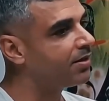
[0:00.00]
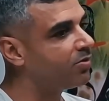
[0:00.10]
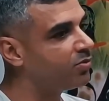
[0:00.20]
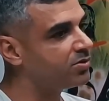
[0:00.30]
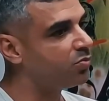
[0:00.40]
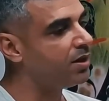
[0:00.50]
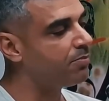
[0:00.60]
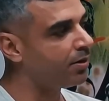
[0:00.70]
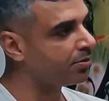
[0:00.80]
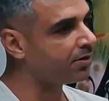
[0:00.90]
We're doing
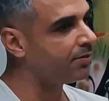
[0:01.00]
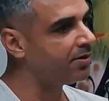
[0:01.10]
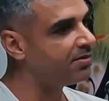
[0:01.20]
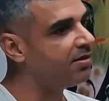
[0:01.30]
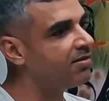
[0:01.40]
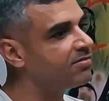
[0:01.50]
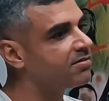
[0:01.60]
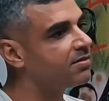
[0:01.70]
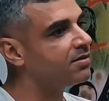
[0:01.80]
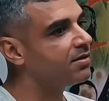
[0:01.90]
monthly meetings
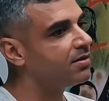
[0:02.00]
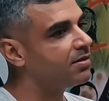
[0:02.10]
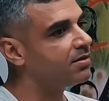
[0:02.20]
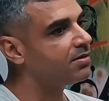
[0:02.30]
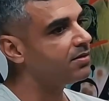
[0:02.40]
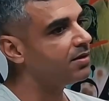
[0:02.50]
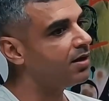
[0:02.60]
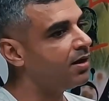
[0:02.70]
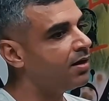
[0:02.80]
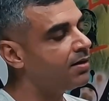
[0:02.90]

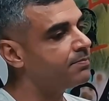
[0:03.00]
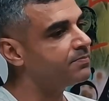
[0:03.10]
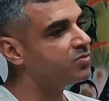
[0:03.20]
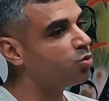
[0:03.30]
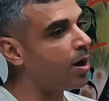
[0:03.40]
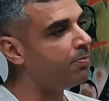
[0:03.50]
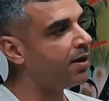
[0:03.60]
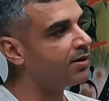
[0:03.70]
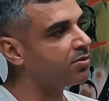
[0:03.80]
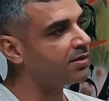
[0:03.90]
to
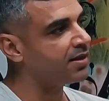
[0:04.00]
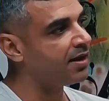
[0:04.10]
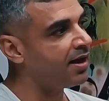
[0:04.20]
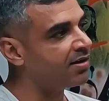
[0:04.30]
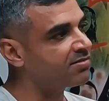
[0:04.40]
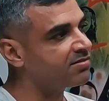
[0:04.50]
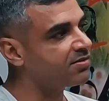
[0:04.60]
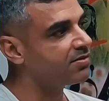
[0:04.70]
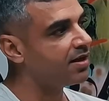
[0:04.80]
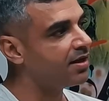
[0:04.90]
apply to the 10X
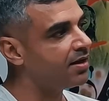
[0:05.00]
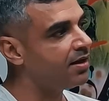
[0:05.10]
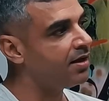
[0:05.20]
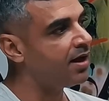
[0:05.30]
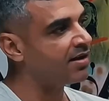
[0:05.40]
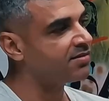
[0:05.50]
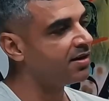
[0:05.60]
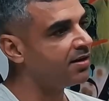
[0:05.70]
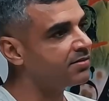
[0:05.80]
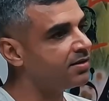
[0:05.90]

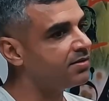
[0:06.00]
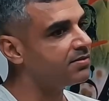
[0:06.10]
accelerator.